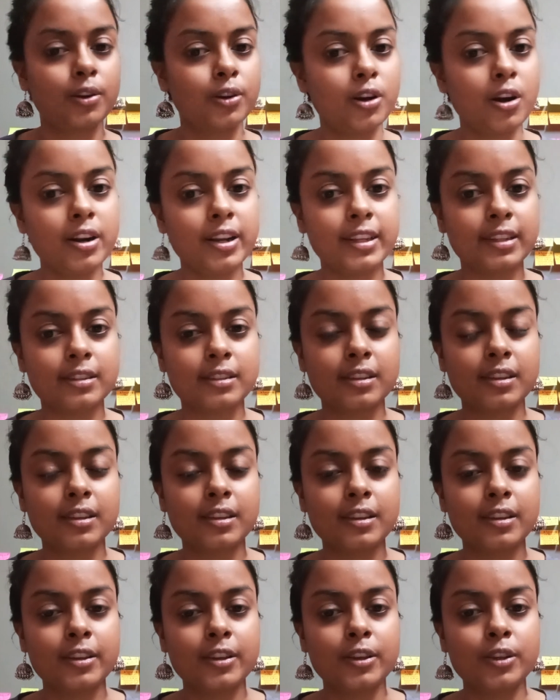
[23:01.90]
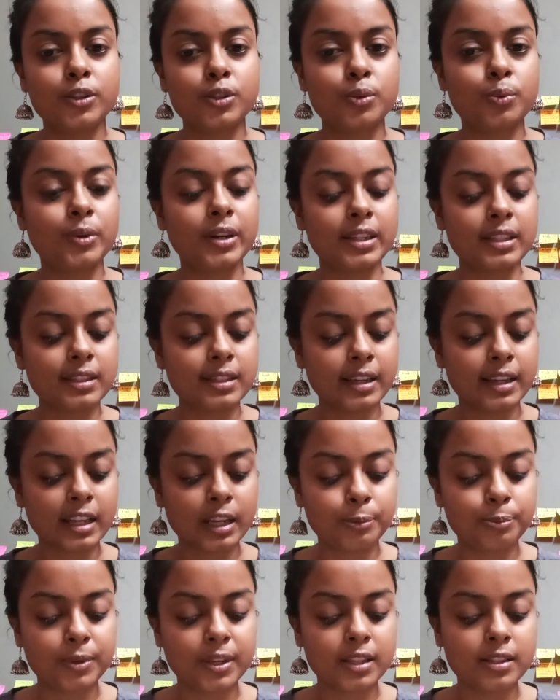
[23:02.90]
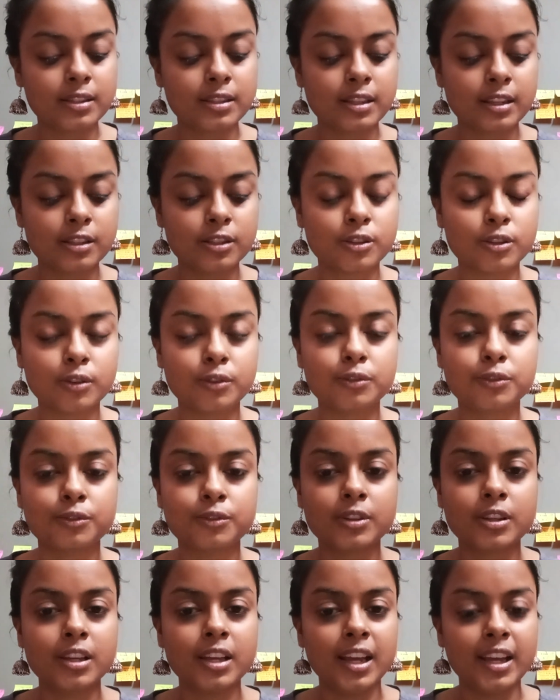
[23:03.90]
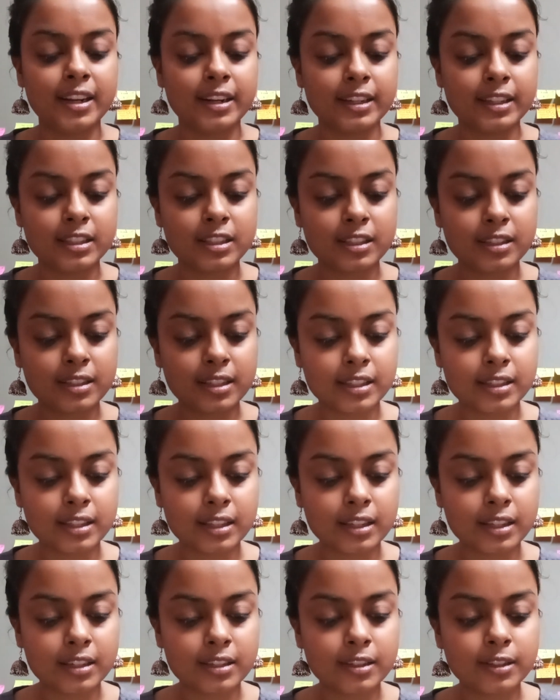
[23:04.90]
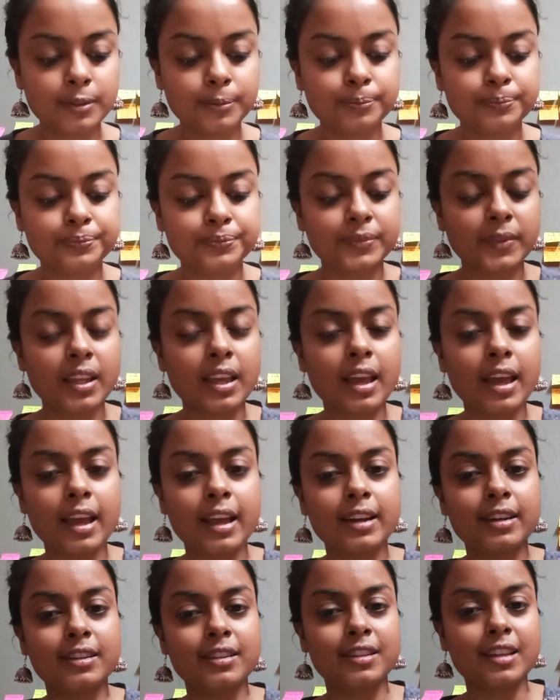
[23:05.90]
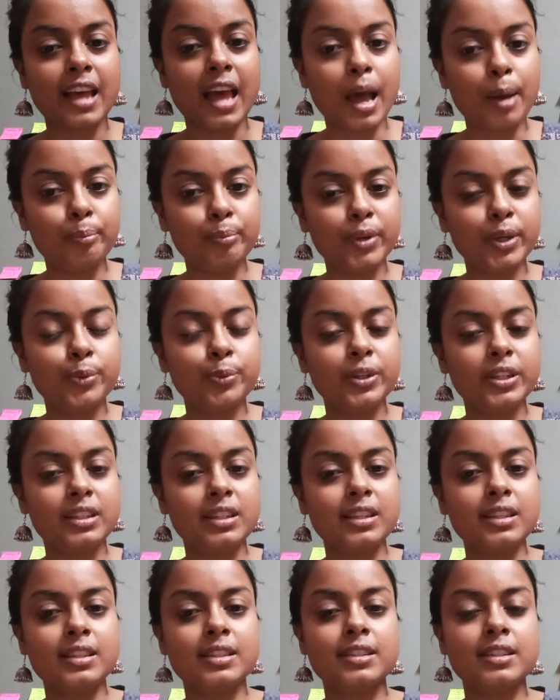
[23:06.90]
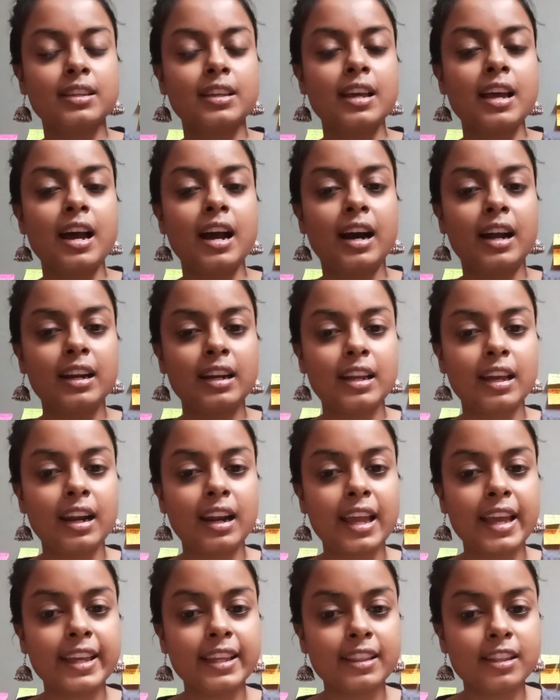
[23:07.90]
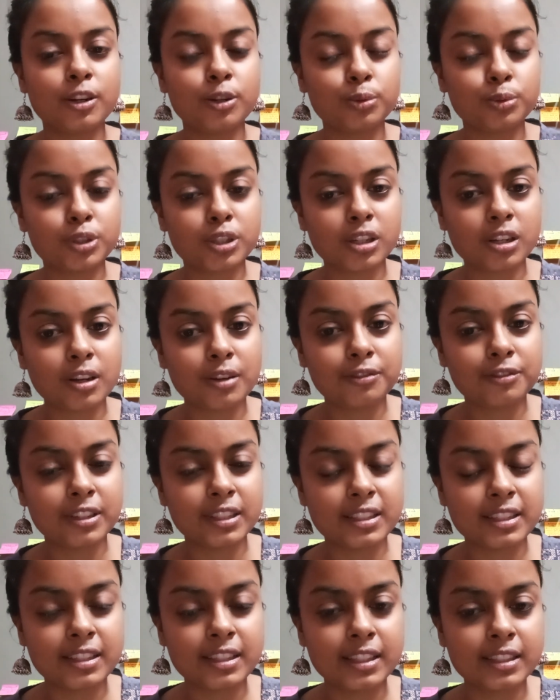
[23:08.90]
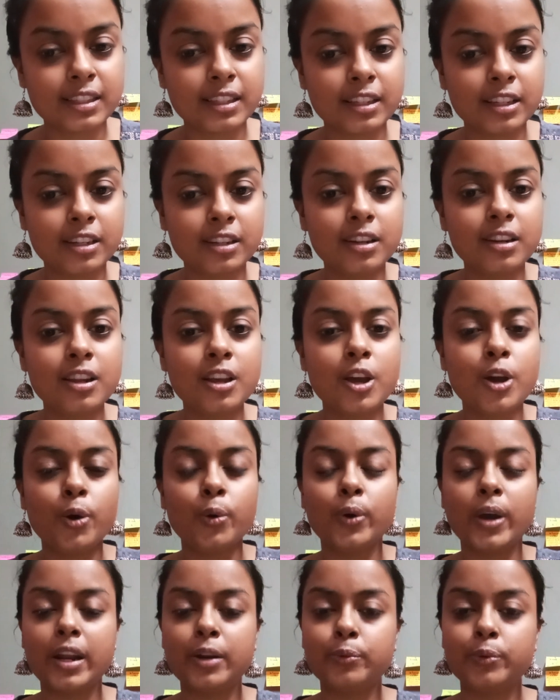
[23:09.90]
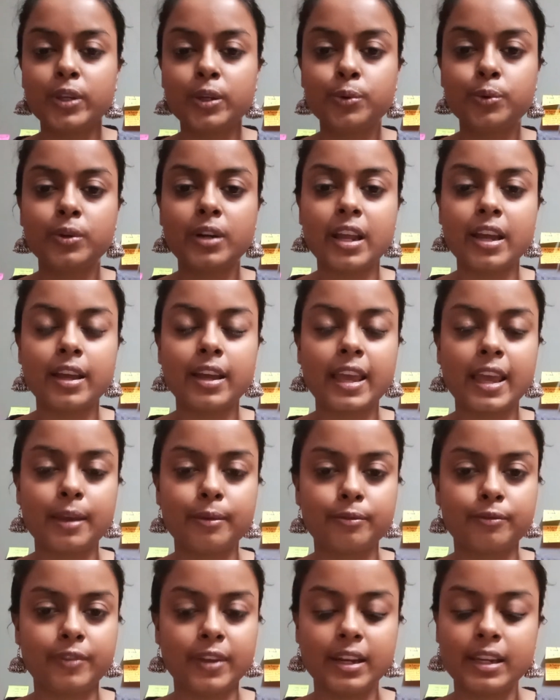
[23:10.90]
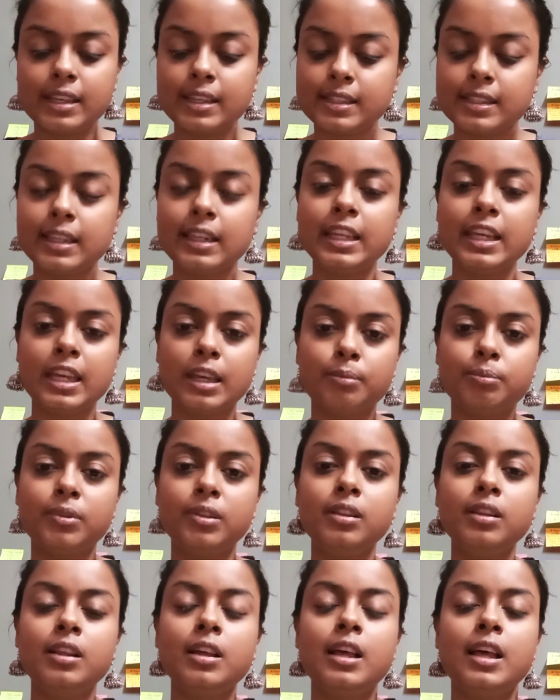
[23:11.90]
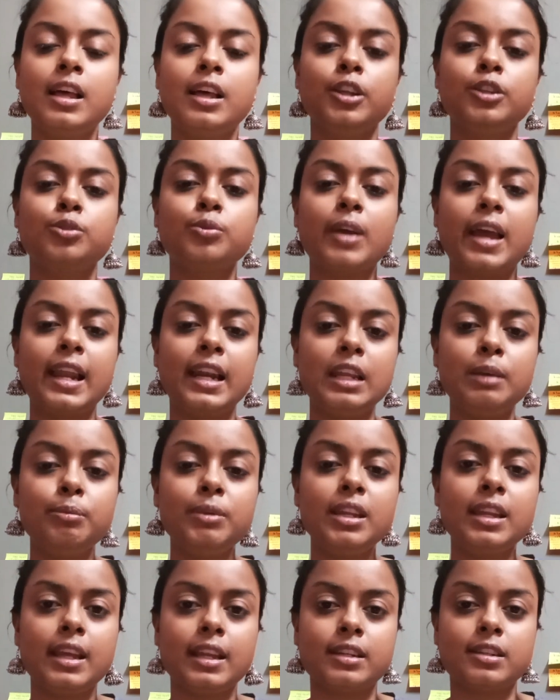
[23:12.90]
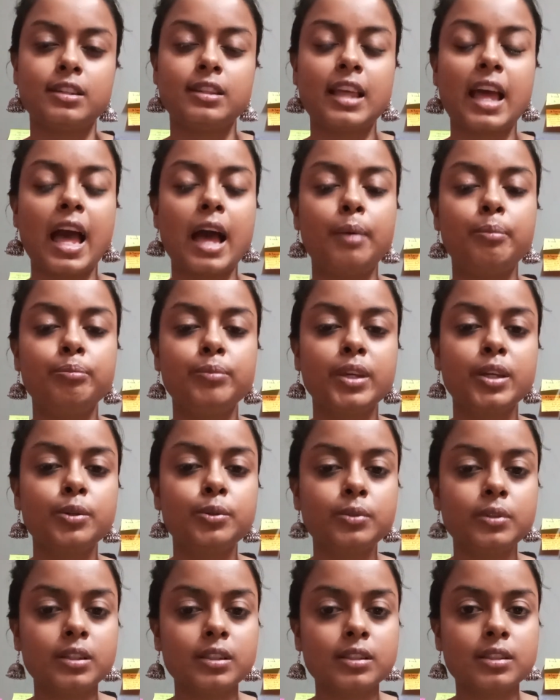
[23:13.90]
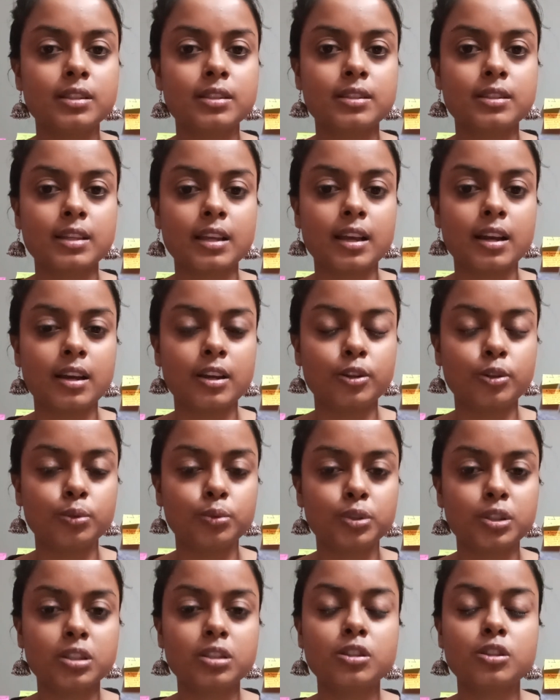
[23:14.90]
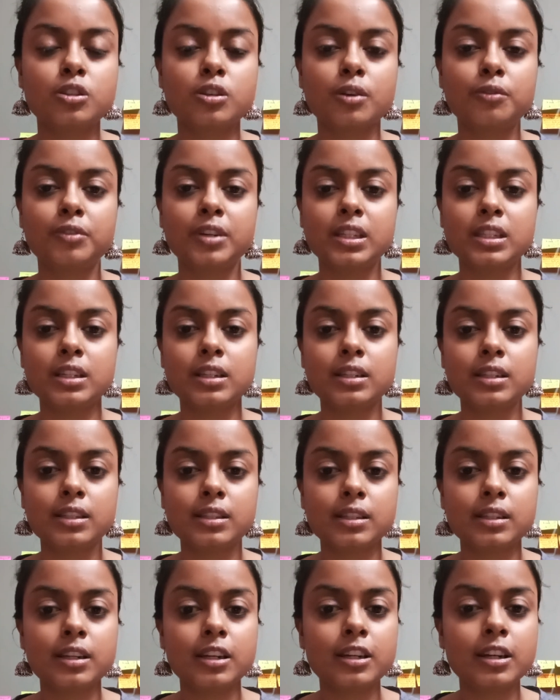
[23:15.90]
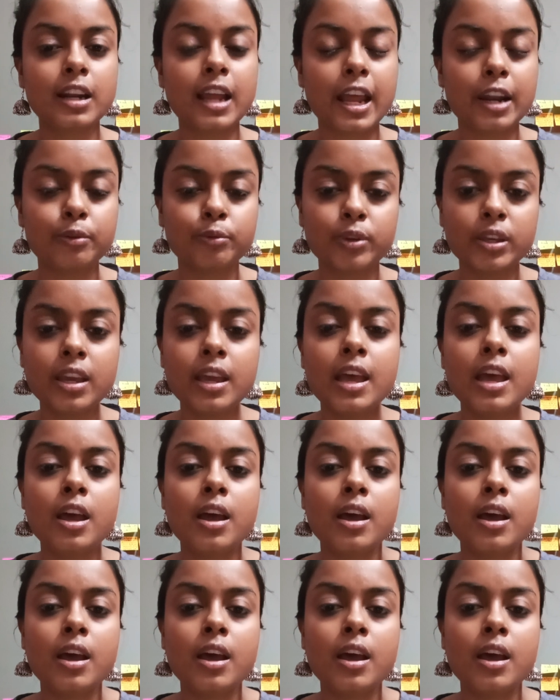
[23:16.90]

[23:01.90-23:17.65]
Got it? So what is the Kripkean sense of rigid designator and the ambiguities underlying the notion of rigid designator? And we could very easily able to eliminate the ambiguous notions of rigid designator, and we